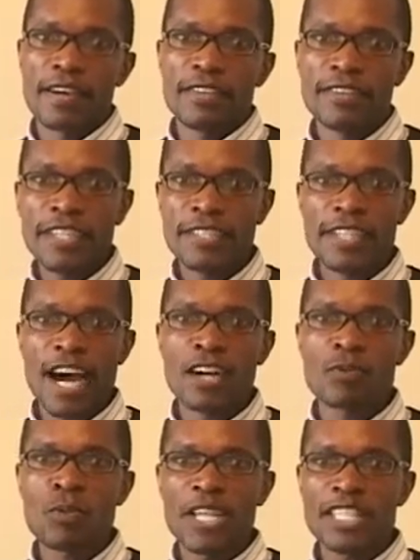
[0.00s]
These
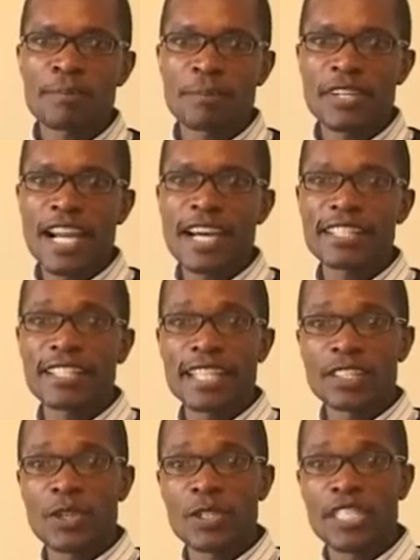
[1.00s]
are waste products
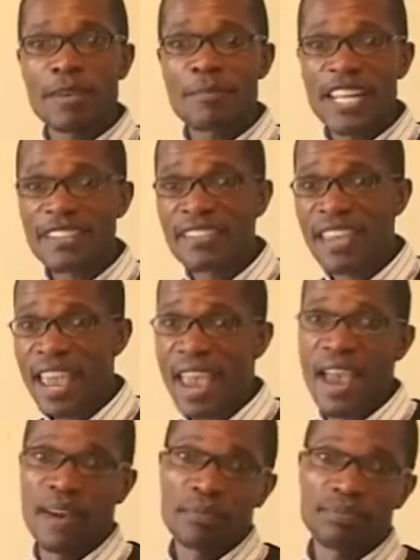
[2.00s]
that contaminate the
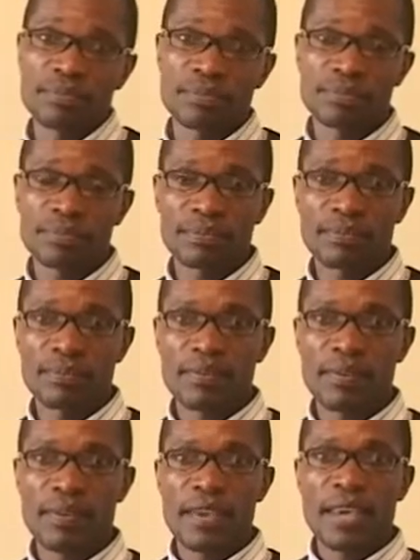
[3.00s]
air.
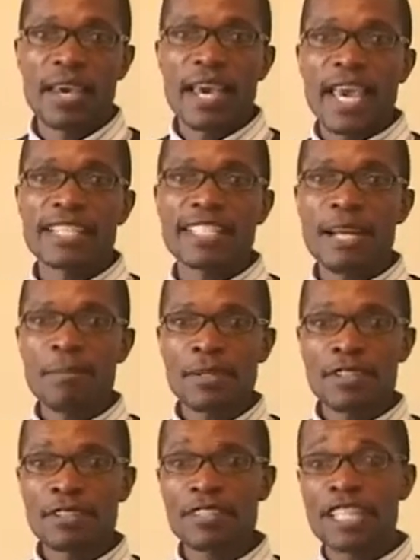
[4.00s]

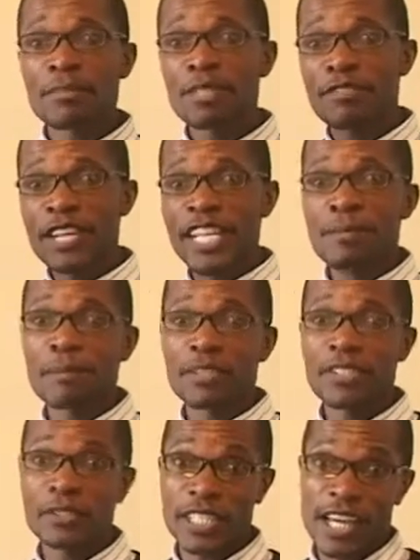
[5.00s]
Examples of atmospheric
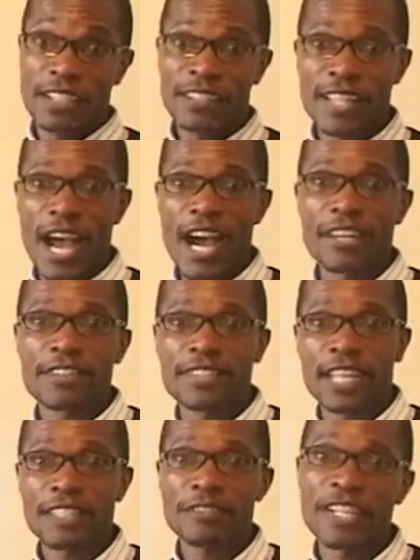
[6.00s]
pollutants are
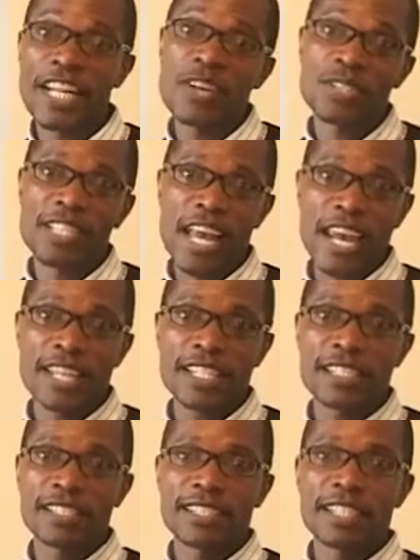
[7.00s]
sulfur
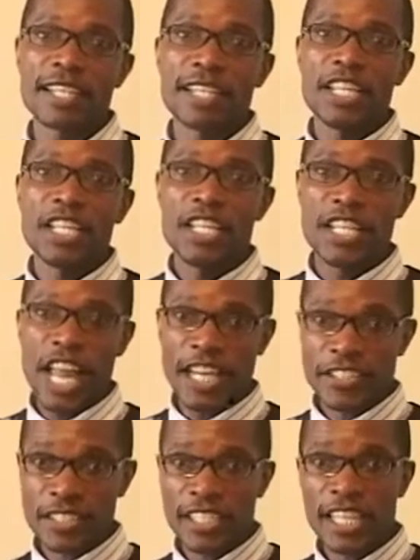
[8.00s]
dioxide,
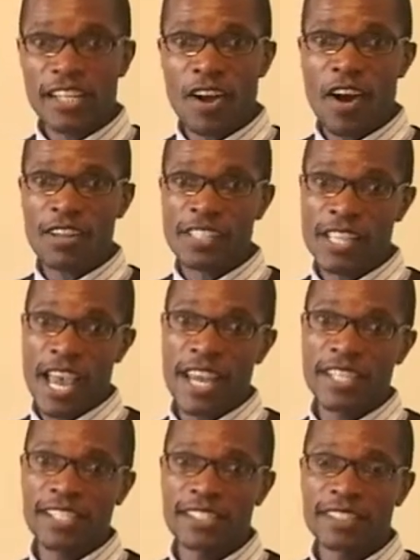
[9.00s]
nitrogen
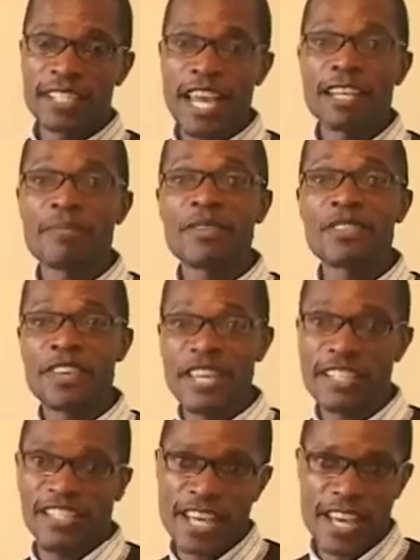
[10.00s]
oxide, and
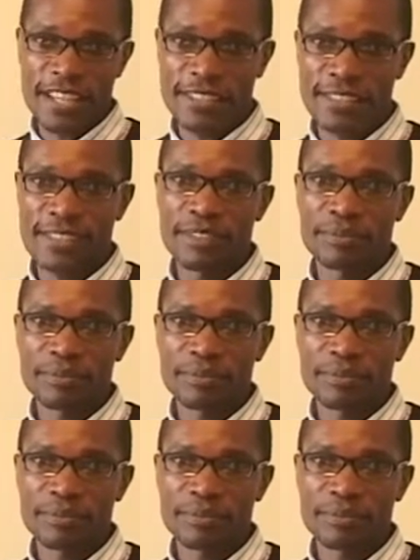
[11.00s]
methane gas.